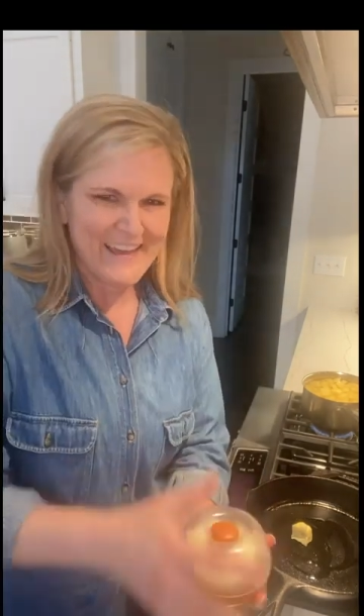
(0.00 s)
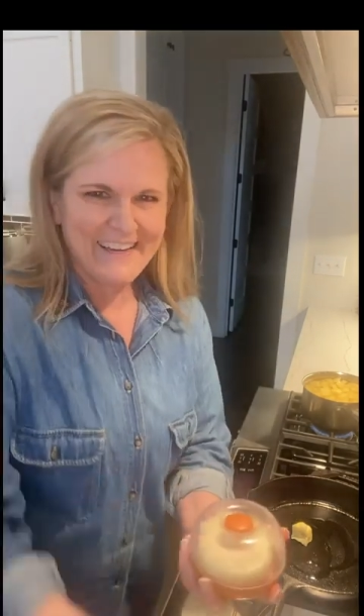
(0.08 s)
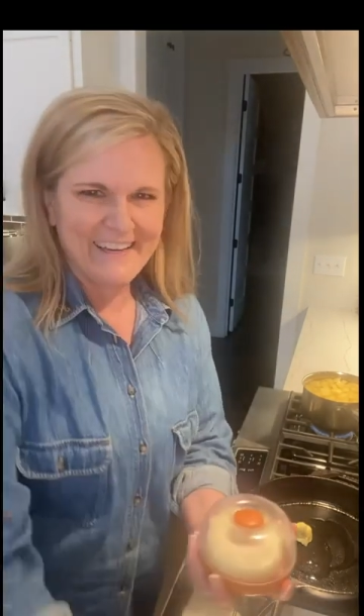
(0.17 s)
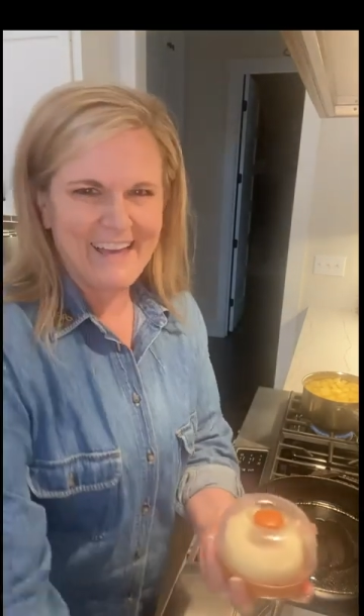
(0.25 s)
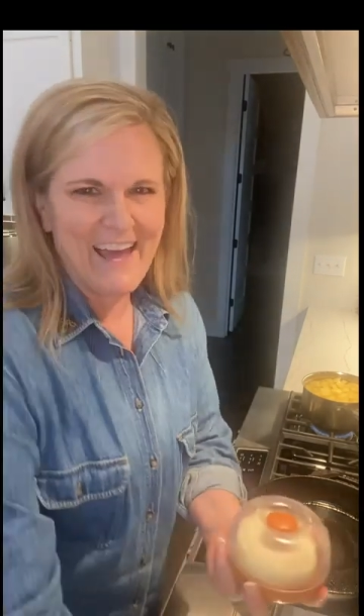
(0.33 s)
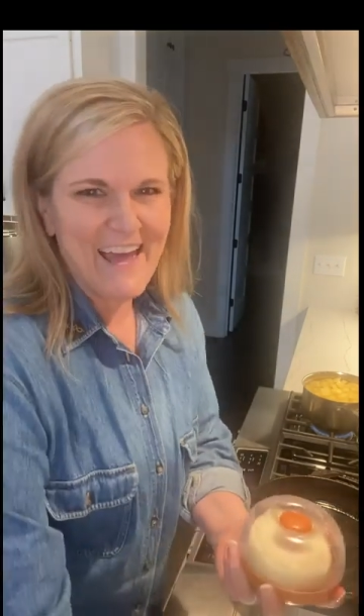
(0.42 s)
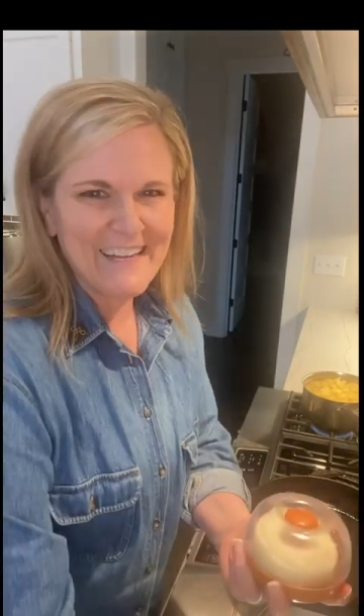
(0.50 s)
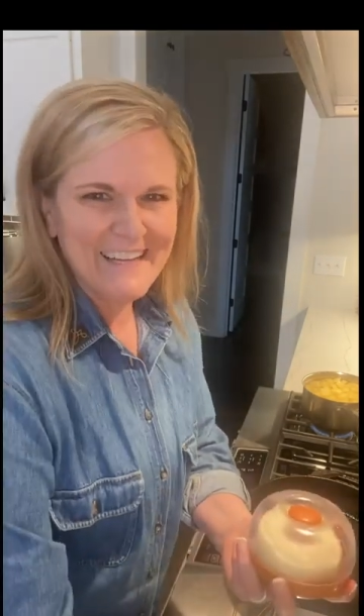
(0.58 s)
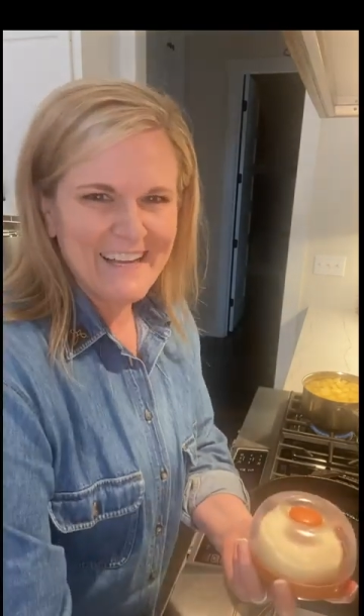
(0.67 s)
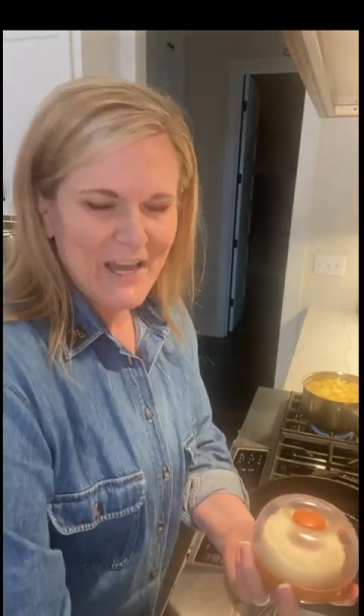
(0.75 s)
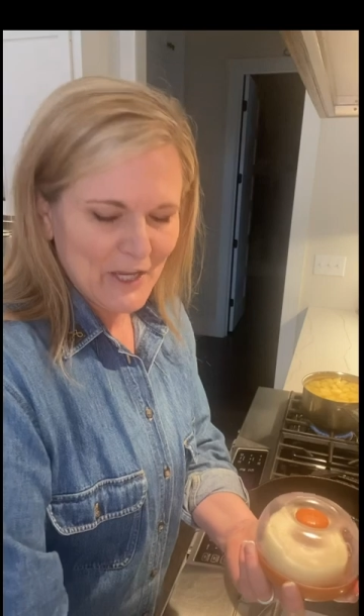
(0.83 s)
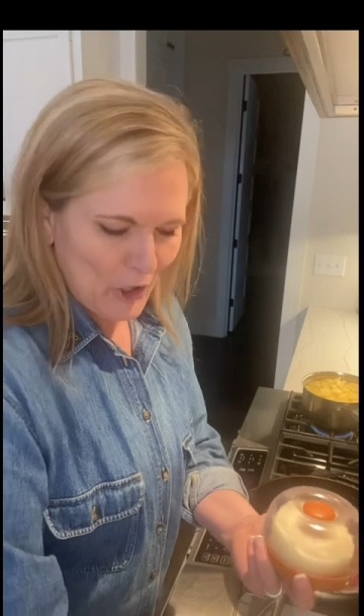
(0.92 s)
Had
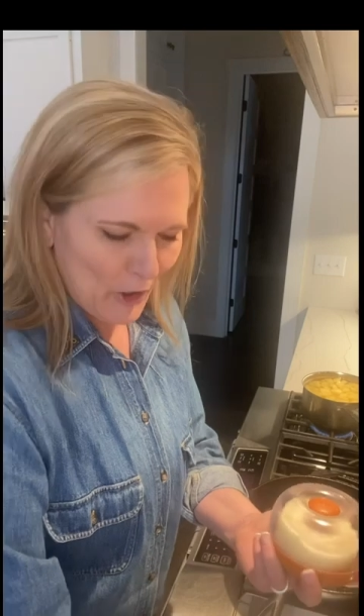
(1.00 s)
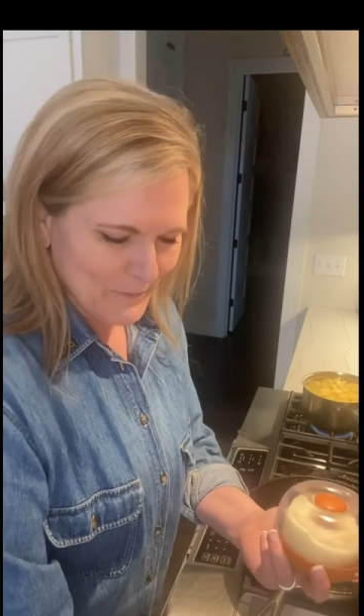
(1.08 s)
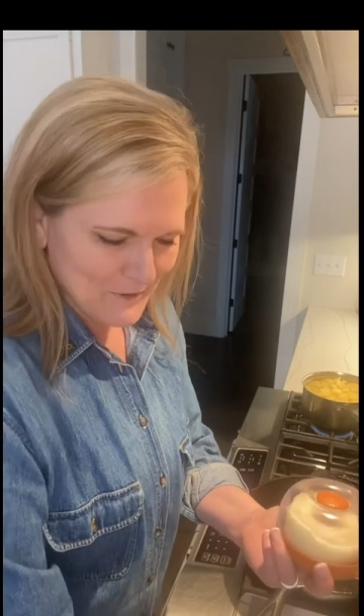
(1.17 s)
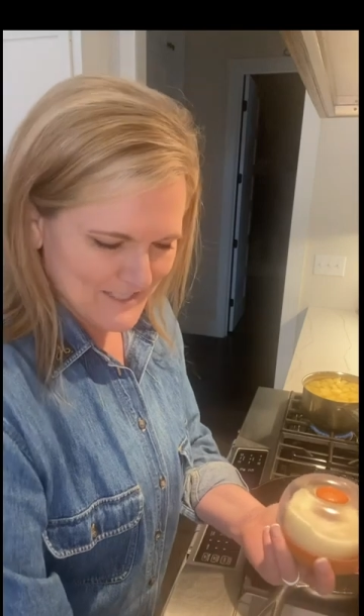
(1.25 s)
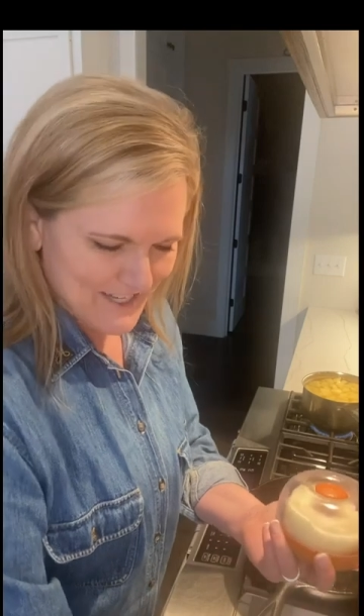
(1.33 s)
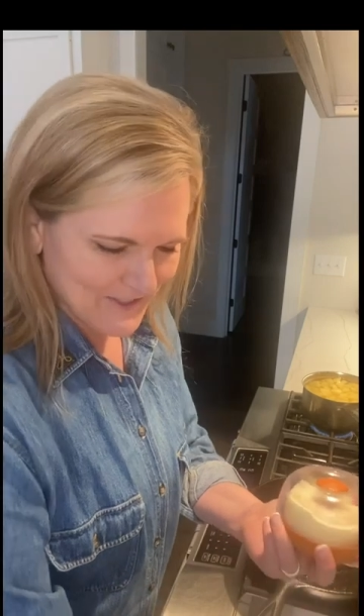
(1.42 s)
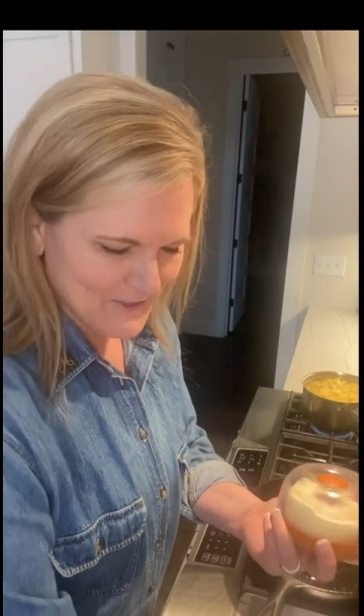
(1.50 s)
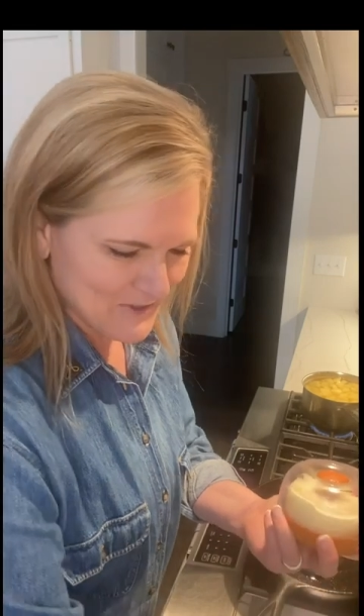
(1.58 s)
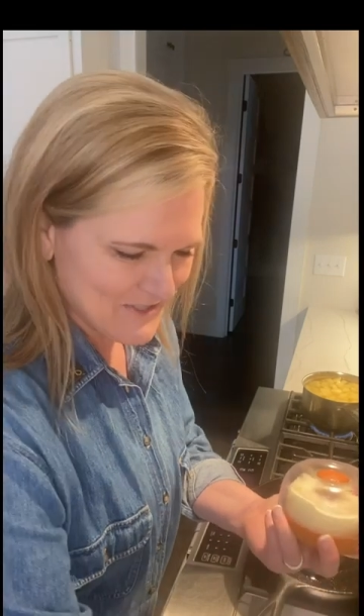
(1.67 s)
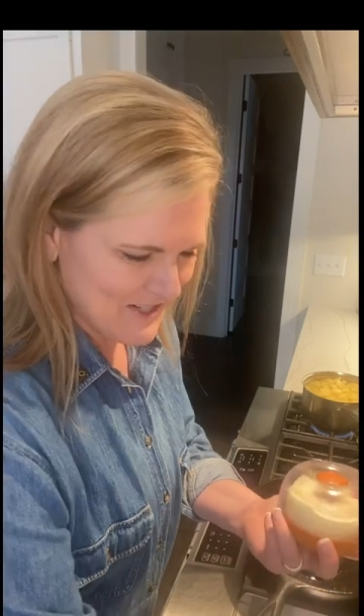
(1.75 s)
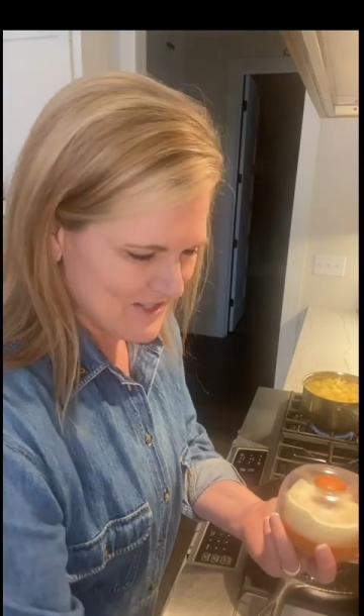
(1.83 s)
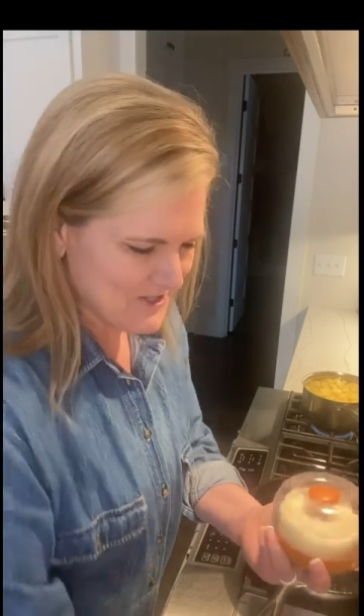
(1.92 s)
carpal tunnel
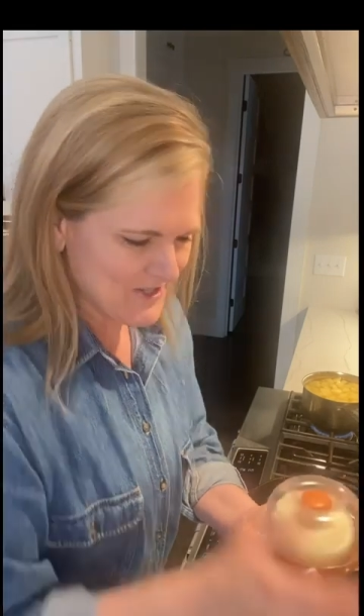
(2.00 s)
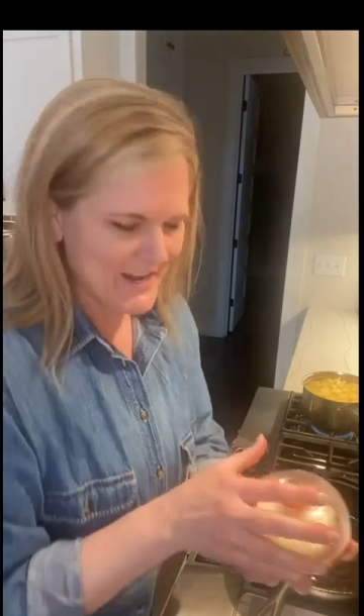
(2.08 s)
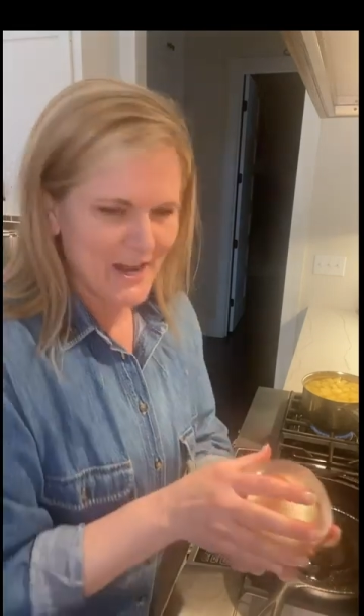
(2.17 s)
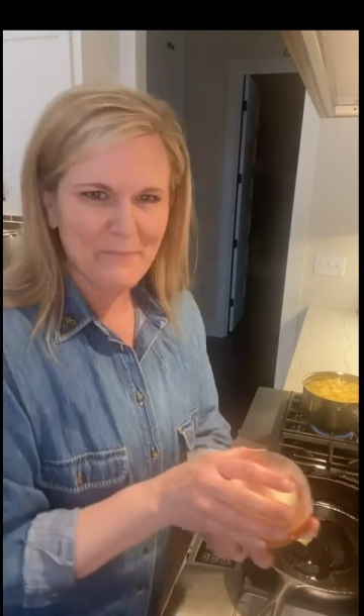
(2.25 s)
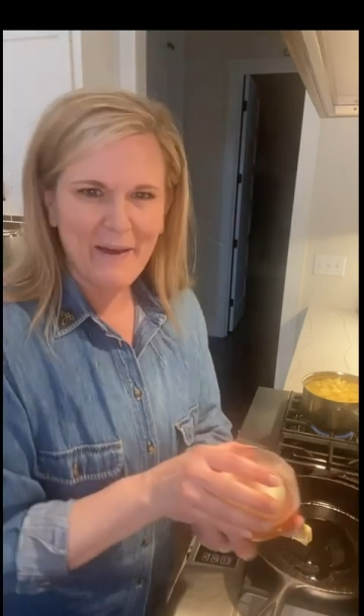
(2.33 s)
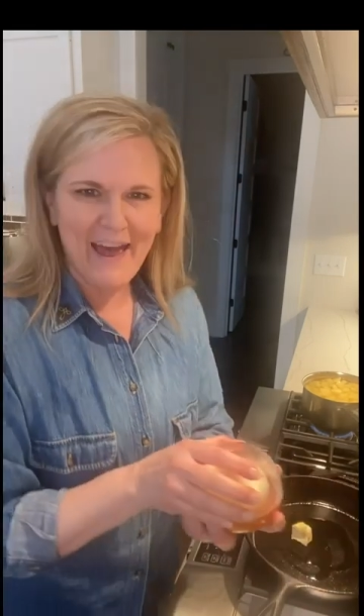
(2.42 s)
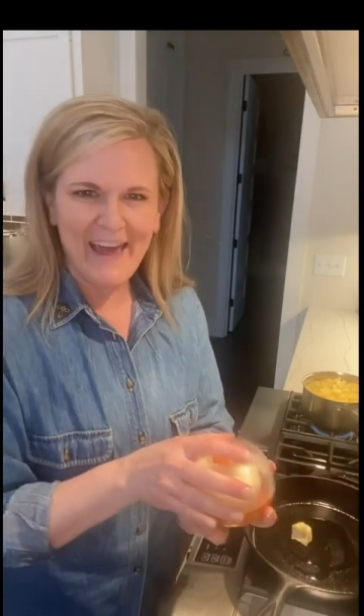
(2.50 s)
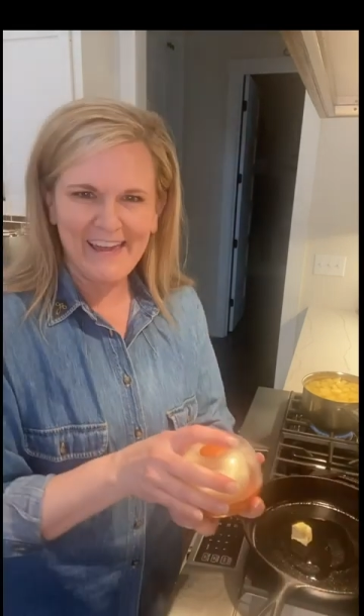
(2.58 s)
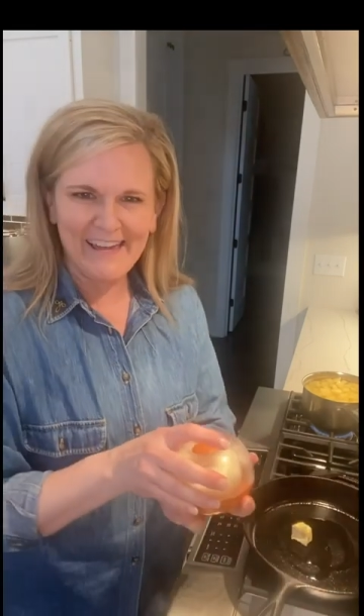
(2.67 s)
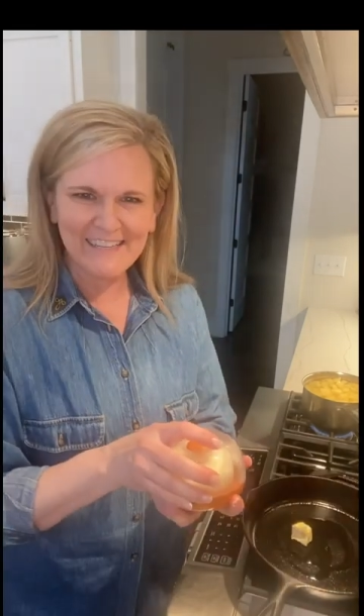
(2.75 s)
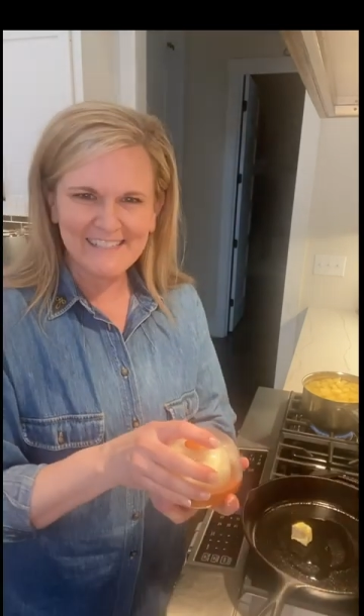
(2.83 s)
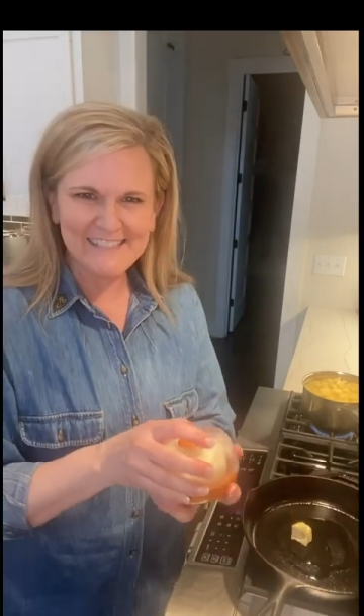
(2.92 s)
surgery on my
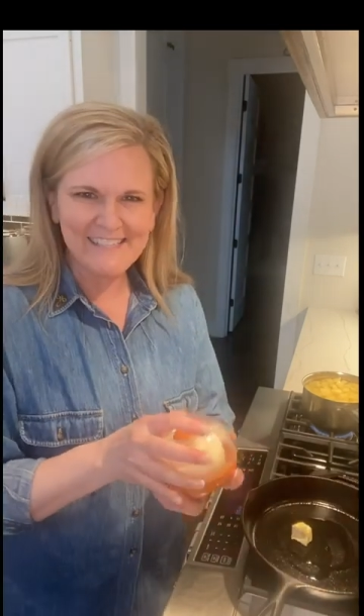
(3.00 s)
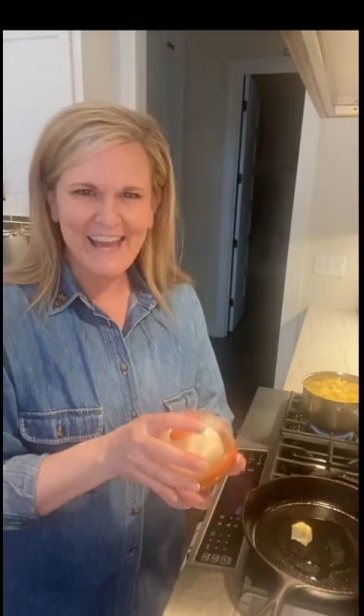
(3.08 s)
hands